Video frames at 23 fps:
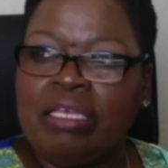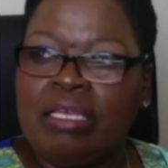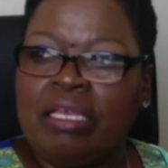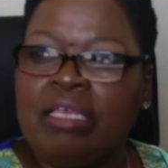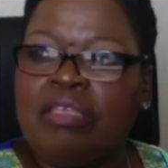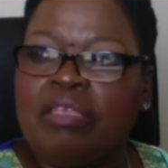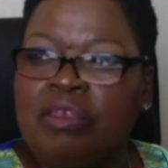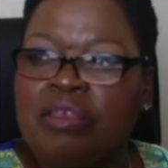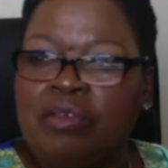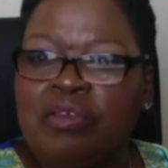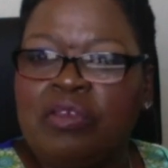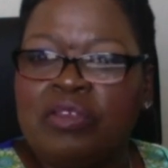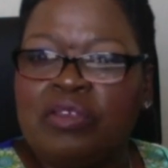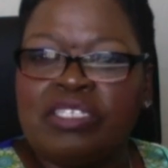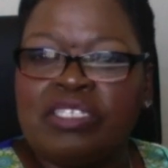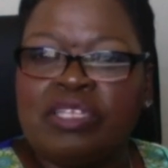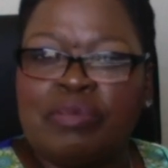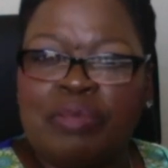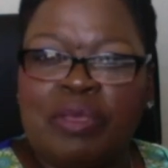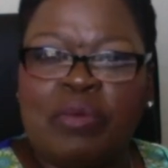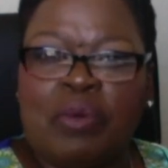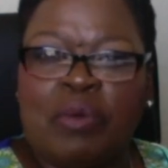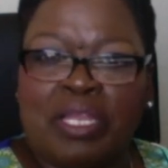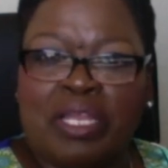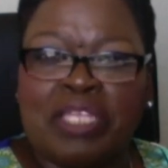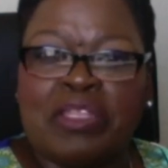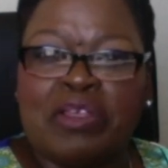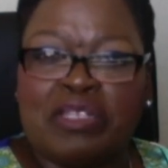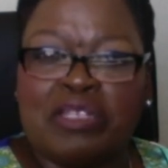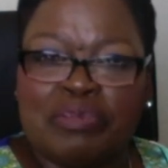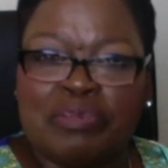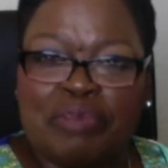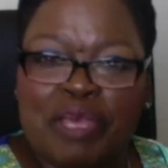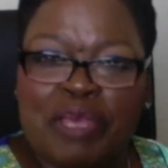you used to be one of
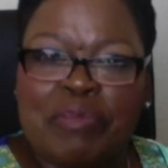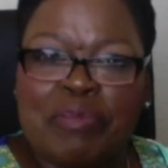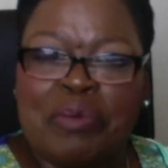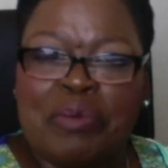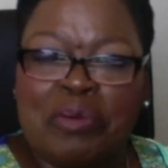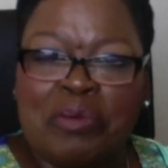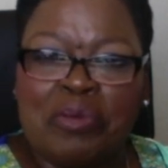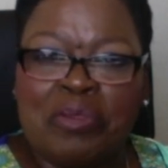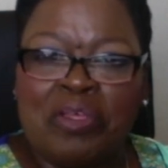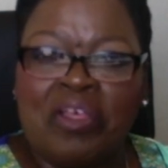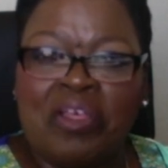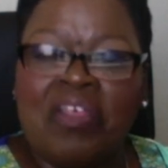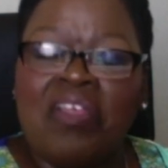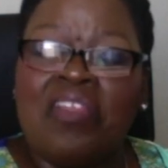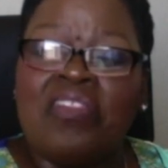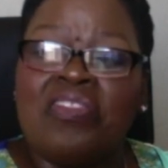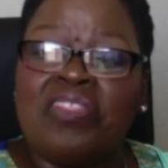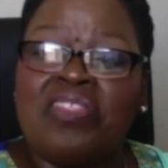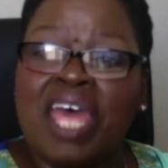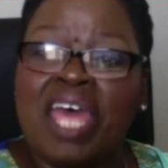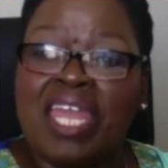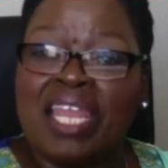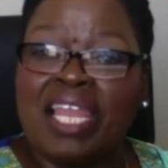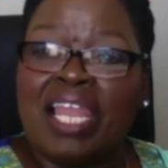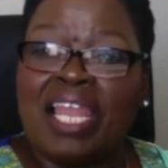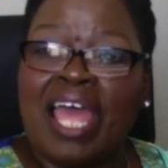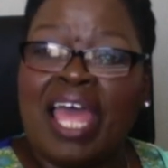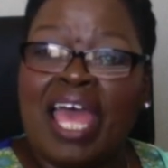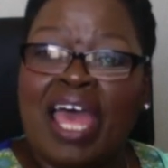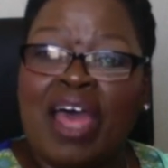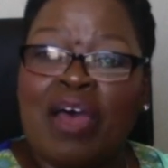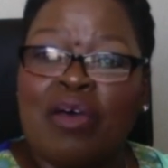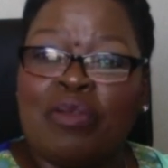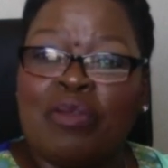those people that
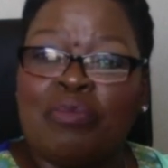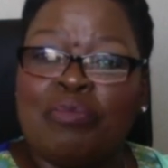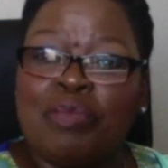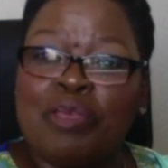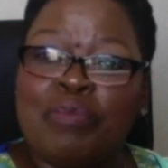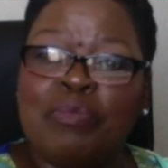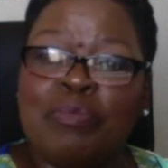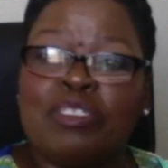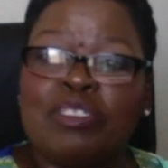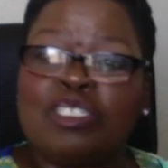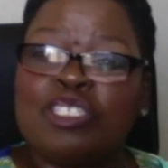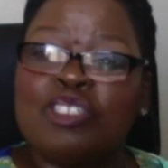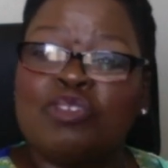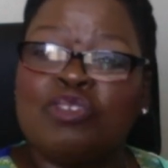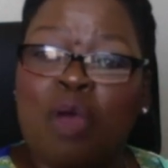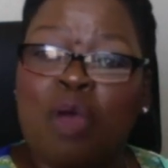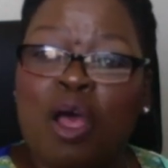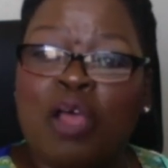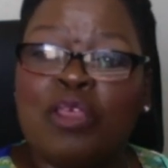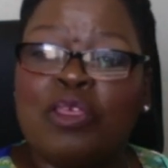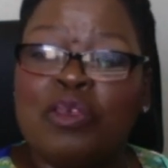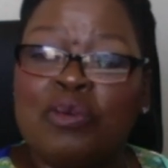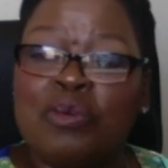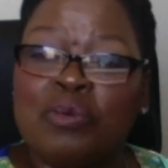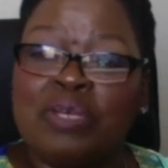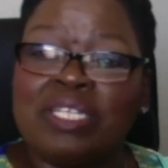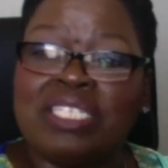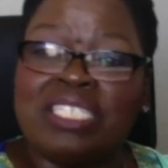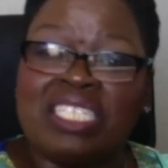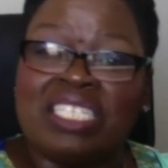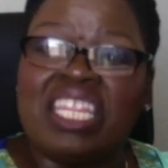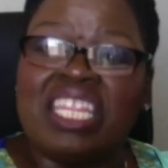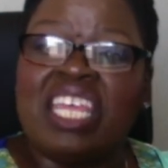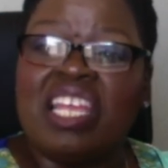allowed people to draw you
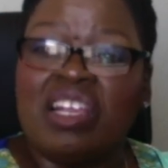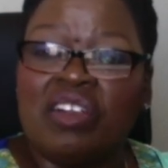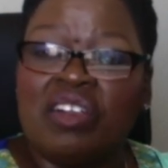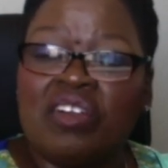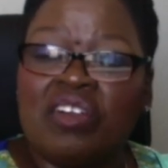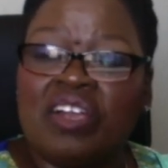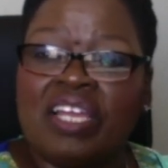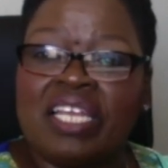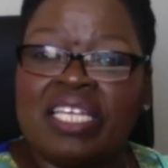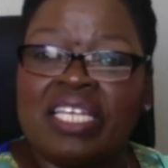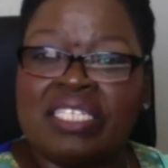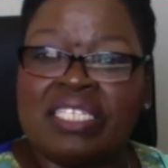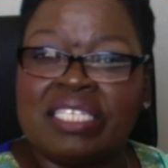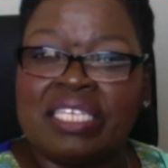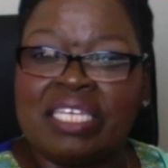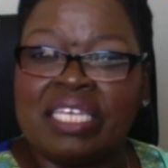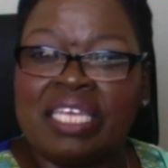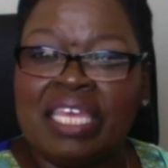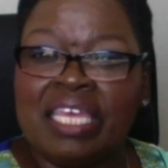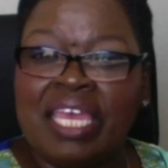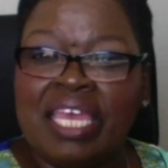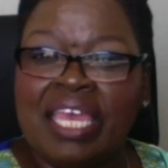into their crazy.